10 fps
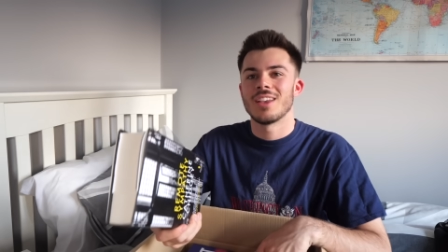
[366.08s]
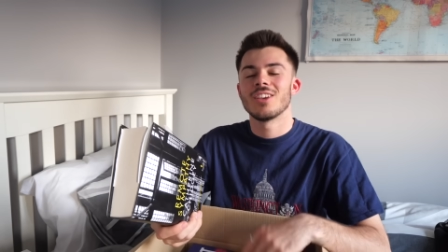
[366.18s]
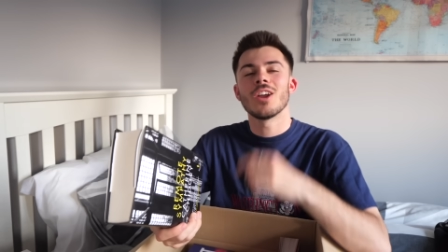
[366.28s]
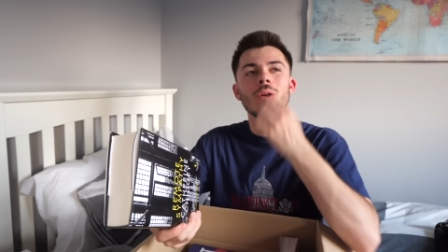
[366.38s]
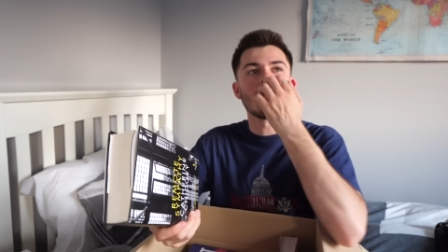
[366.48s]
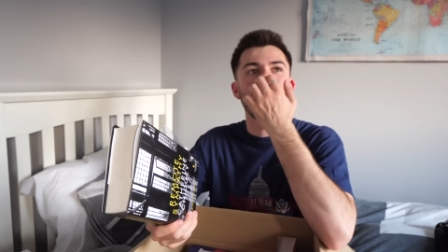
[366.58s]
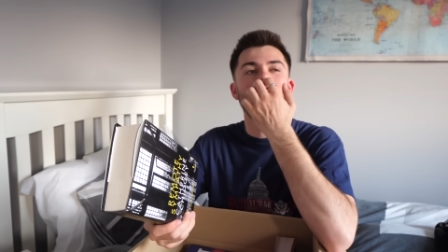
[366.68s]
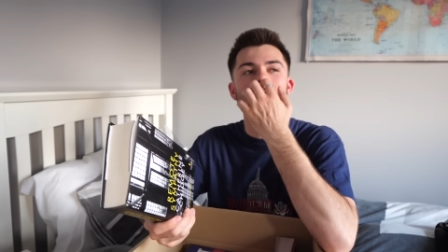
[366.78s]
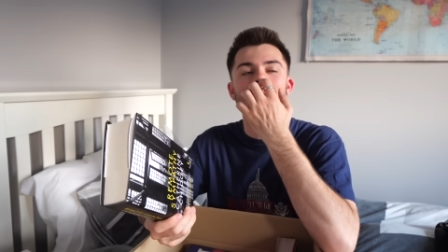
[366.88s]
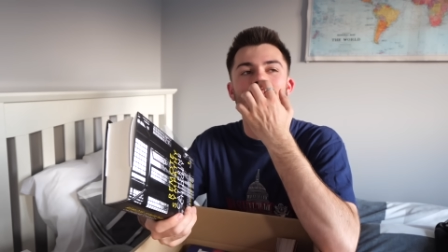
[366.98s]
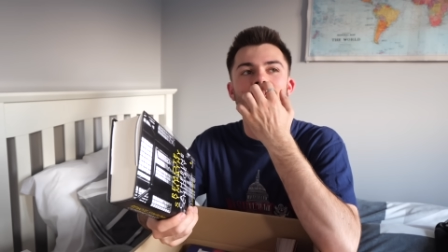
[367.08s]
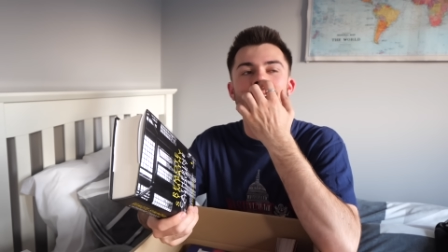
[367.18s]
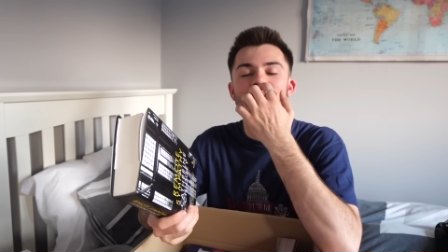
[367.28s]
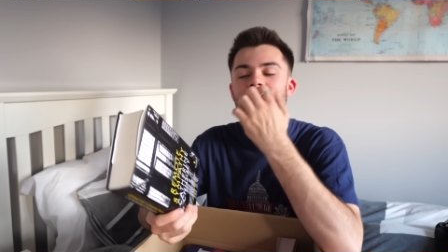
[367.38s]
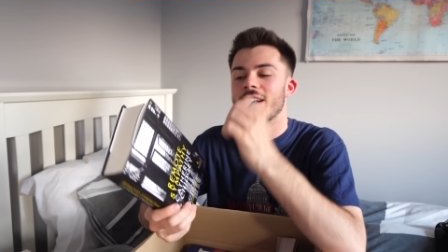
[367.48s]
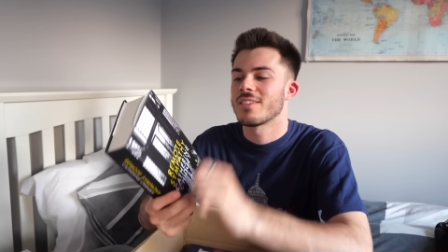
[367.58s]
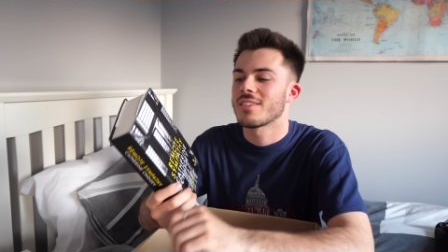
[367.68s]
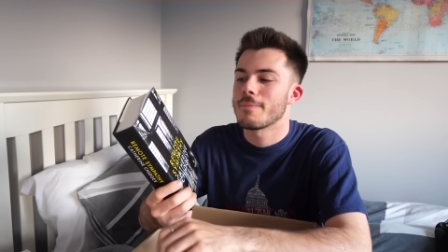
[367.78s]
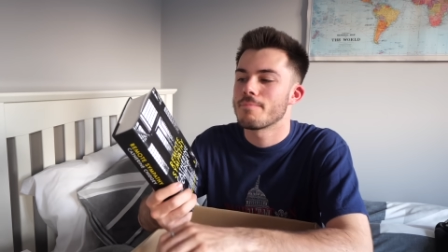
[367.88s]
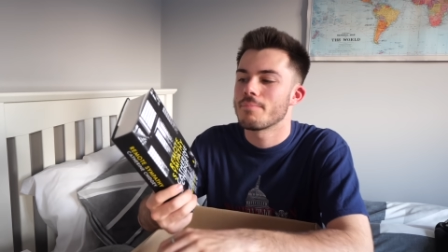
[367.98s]
you know what? After that
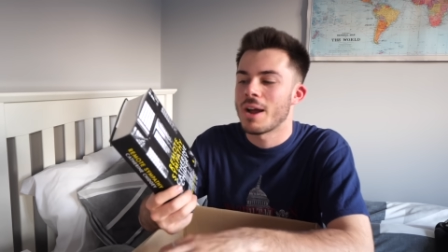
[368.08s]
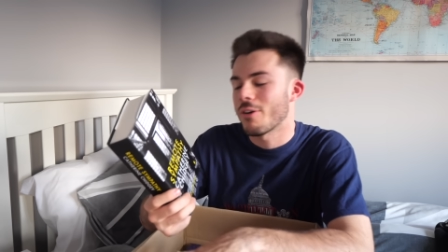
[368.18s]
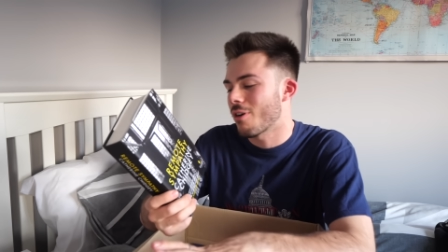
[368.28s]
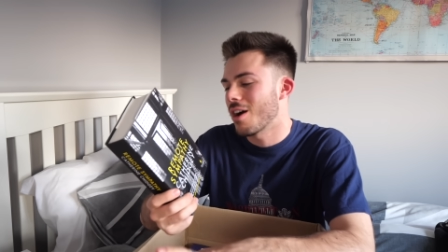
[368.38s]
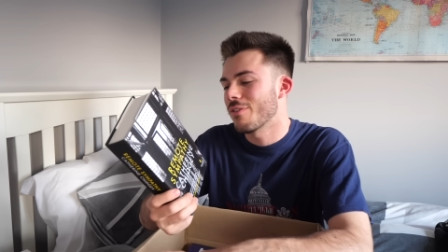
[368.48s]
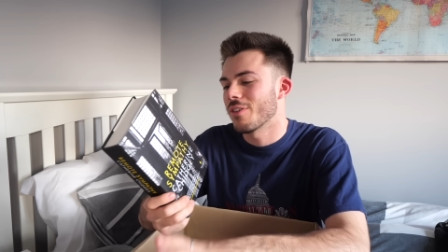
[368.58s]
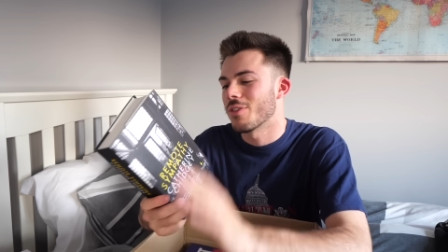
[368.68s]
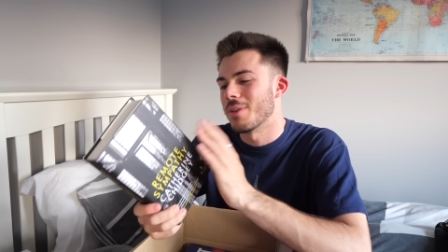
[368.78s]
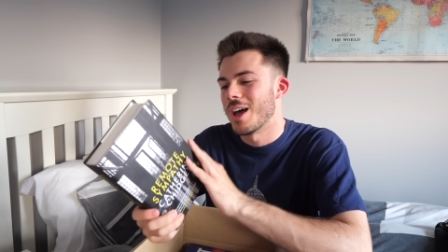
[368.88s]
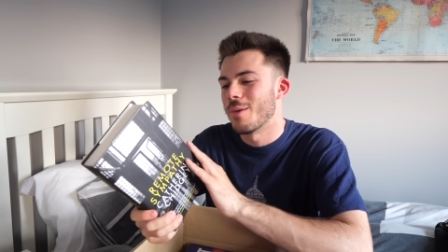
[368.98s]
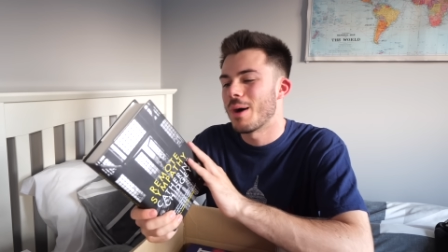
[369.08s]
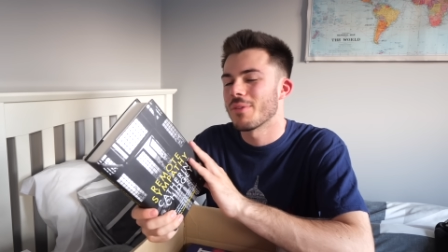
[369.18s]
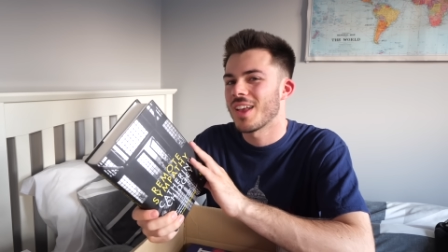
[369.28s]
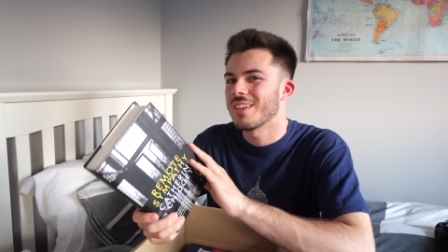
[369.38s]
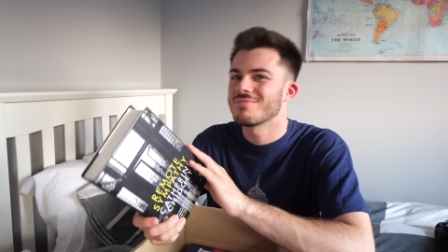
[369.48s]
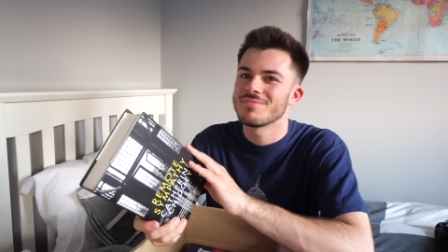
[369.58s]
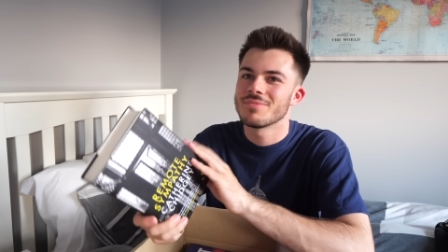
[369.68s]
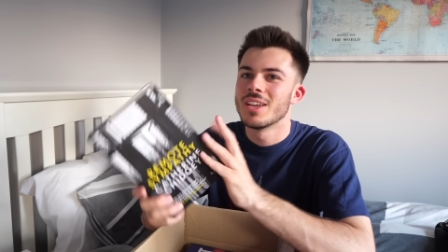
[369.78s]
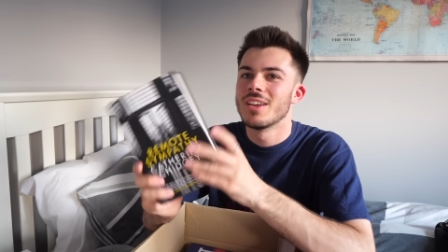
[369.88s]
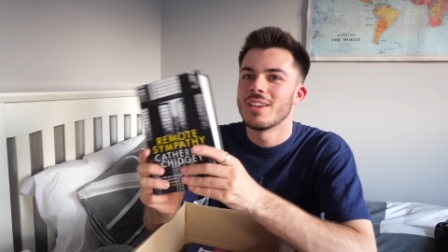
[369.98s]
first paragraph of the blurb, I was like,
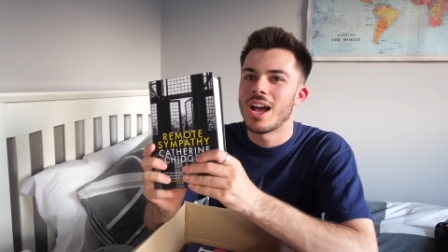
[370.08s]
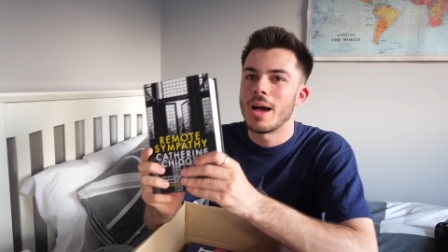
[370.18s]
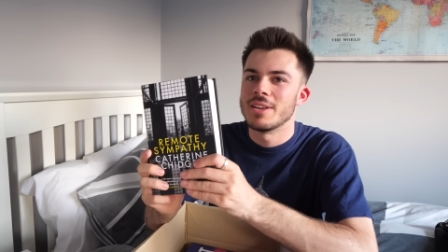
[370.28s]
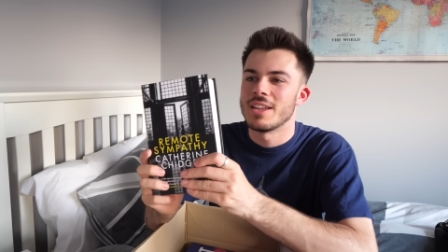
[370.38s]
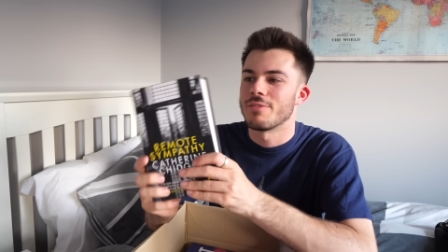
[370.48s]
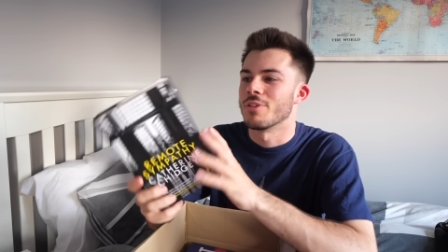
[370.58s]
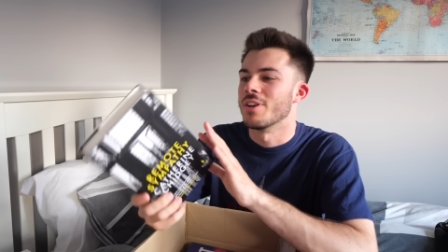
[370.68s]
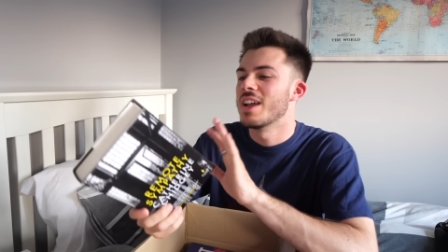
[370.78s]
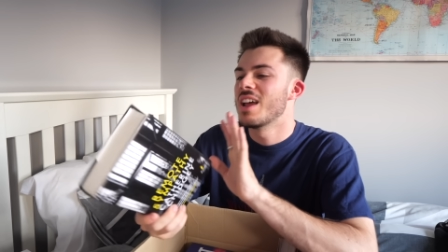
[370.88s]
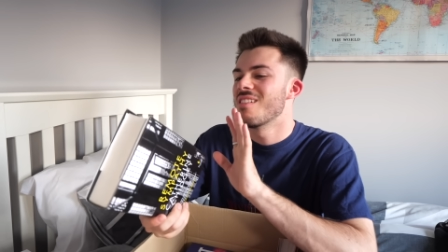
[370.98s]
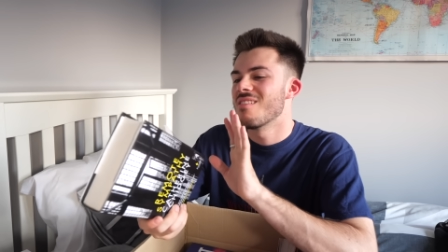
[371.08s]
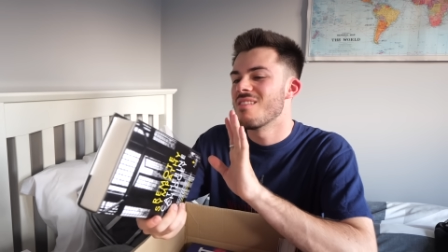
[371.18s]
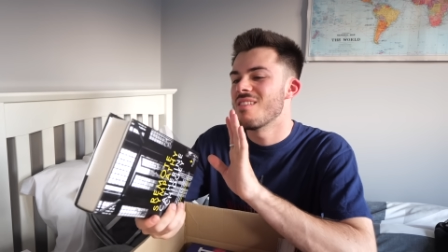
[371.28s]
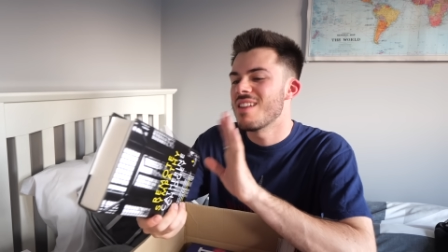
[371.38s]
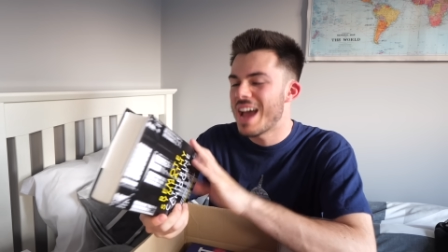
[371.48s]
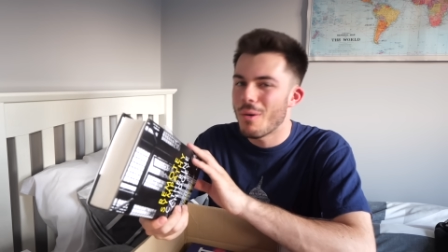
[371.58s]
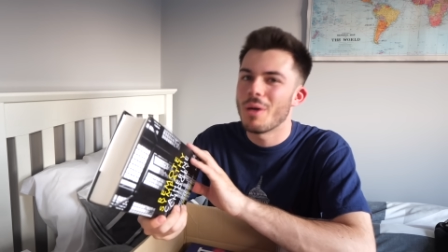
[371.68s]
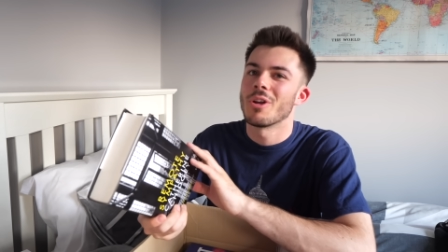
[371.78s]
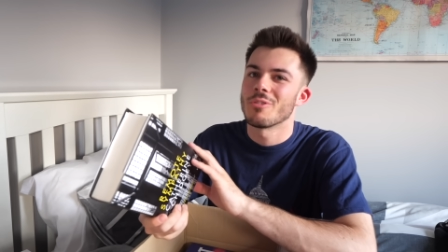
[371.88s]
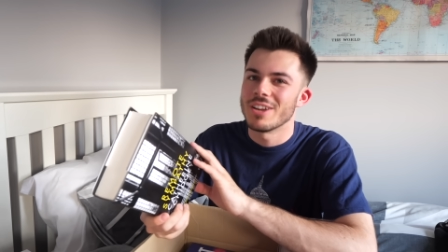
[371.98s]
mm, I'm indifferent. Now I
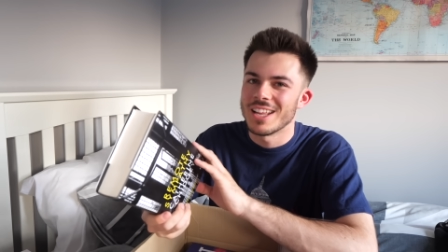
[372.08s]
want to read